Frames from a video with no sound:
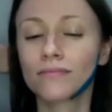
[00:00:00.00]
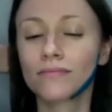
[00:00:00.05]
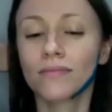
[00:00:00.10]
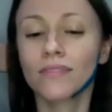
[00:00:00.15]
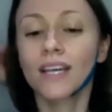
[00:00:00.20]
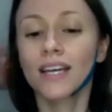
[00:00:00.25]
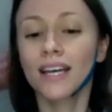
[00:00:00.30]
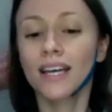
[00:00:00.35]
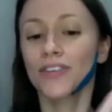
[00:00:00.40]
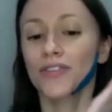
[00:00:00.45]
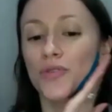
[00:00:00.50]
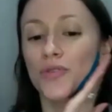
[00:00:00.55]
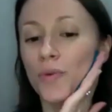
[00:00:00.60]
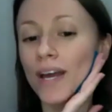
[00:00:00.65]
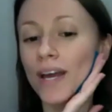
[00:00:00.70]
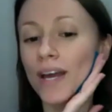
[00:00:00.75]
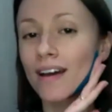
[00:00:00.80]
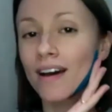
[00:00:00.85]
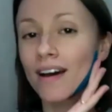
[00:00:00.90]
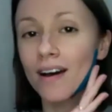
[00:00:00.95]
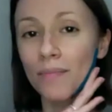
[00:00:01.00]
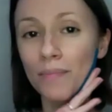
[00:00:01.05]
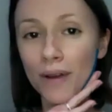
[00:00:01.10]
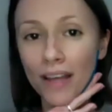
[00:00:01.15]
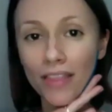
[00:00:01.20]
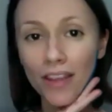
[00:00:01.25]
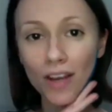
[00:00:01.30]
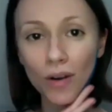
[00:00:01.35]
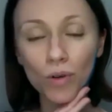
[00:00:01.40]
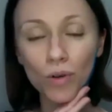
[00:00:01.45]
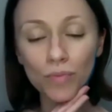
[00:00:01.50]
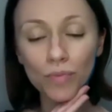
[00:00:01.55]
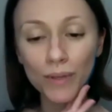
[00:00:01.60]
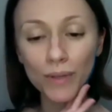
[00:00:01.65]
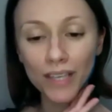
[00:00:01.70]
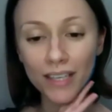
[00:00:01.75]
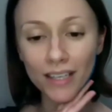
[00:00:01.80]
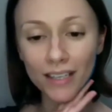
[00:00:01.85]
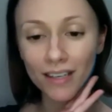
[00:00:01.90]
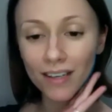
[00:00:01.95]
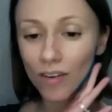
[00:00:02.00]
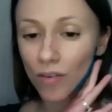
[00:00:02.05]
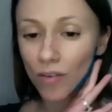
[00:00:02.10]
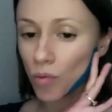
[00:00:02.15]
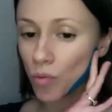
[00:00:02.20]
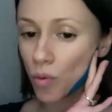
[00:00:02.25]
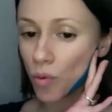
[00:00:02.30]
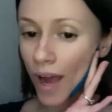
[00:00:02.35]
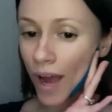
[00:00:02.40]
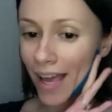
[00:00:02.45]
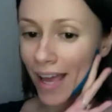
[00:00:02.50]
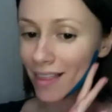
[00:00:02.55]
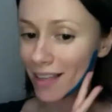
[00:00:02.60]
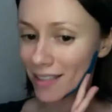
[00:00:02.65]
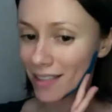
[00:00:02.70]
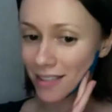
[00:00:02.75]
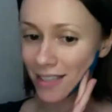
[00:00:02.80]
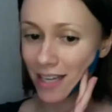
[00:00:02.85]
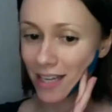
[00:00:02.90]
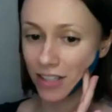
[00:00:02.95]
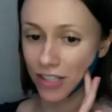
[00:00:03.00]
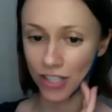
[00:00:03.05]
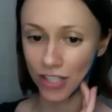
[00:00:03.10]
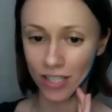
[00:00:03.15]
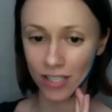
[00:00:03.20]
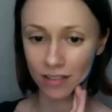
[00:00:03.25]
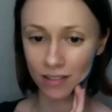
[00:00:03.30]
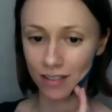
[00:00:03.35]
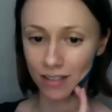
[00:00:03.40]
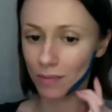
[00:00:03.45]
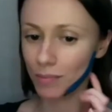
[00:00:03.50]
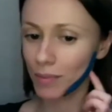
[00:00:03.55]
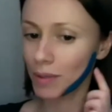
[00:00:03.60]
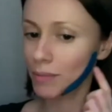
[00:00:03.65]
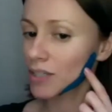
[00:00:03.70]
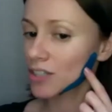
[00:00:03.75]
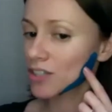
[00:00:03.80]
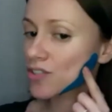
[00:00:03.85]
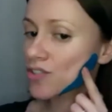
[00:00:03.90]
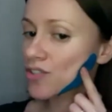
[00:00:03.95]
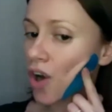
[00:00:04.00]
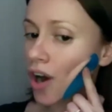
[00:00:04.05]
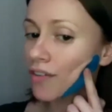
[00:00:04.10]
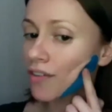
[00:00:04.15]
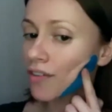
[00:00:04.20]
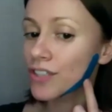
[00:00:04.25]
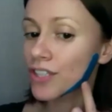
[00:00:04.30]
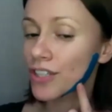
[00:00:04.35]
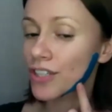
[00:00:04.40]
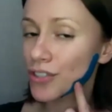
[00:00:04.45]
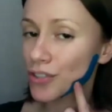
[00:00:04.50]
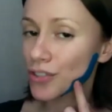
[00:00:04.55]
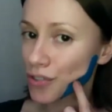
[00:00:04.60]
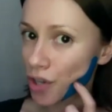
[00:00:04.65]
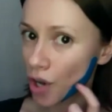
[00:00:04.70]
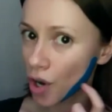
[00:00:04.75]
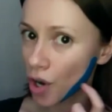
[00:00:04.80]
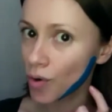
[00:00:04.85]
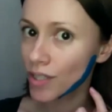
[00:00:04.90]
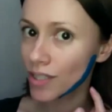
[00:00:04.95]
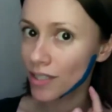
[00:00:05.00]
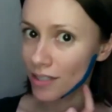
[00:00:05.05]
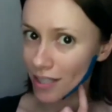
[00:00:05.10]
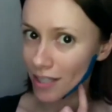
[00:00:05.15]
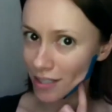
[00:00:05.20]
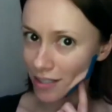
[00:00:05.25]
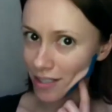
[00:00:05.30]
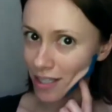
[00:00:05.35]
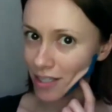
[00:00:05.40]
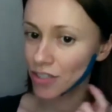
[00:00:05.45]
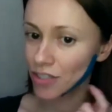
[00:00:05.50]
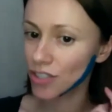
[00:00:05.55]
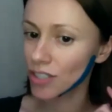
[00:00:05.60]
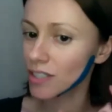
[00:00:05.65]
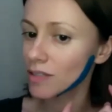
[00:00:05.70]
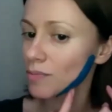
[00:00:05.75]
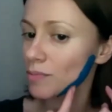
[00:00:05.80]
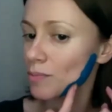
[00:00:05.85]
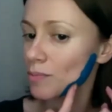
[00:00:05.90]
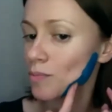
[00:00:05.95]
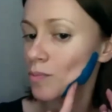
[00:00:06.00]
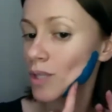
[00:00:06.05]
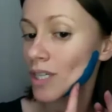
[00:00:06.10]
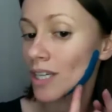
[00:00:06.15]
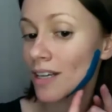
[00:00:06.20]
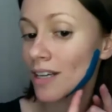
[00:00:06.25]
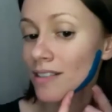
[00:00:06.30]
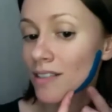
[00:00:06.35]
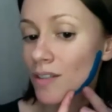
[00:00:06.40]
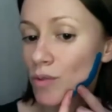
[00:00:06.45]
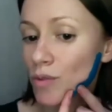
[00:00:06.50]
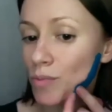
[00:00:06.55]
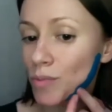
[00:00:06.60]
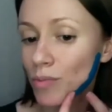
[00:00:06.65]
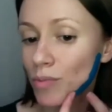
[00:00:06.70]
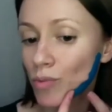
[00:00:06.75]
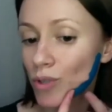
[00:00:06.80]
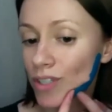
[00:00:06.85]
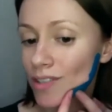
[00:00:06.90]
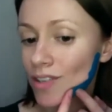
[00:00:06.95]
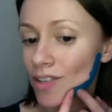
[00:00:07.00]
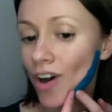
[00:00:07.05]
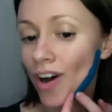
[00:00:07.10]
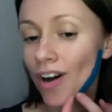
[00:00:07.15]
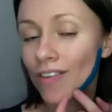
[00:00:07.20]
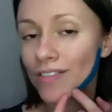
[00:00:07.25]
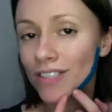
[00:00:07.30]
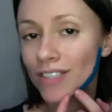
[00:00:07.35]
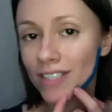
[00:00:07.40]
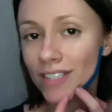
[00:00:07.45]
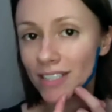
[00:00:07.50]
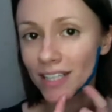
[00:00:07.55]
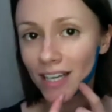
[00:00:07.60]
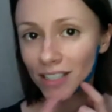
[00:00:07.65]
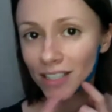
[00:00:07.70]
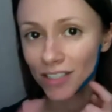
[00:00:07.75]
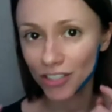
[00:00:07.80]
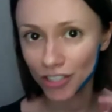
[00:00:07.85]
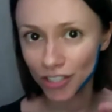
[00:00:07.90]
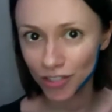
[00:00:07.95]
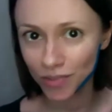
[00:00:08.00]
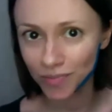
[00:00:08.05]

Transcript: and you'll wake up and there will be way less tension. It'll be much softer. You'll know it's less tension because it will be more soft to the touch.